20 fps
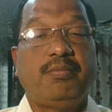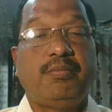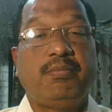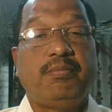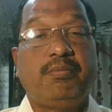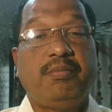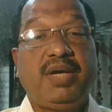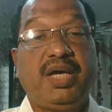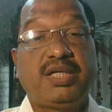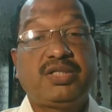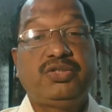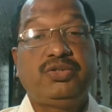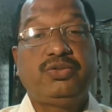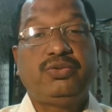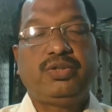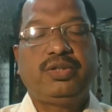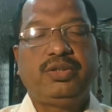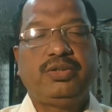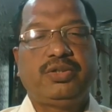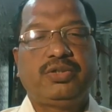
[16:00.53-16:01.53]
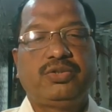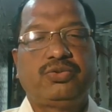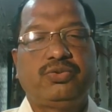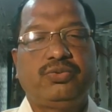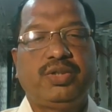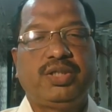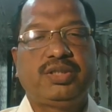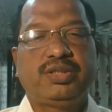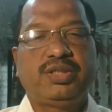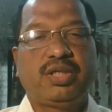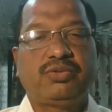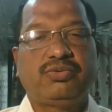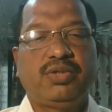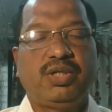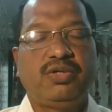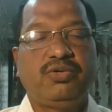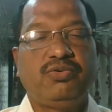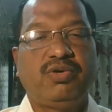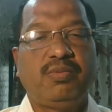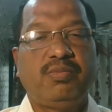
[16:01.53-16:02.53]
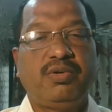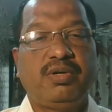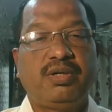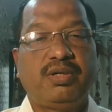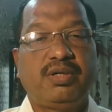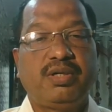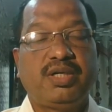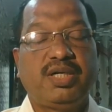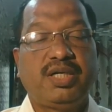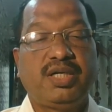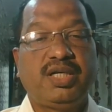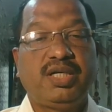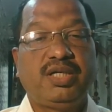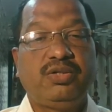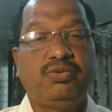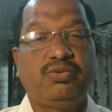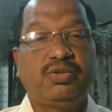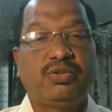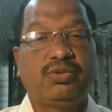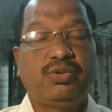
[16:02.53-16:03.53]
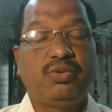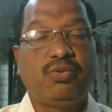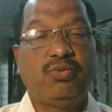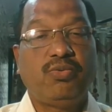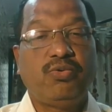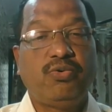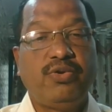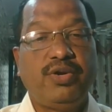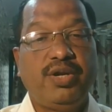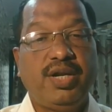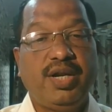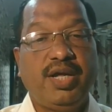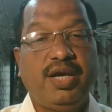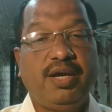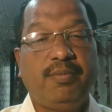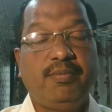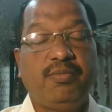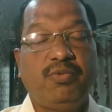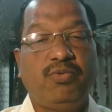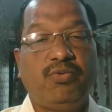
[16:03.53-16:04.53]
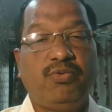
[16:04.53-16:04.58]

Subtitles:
make sure dear students actually you have not written your the own name,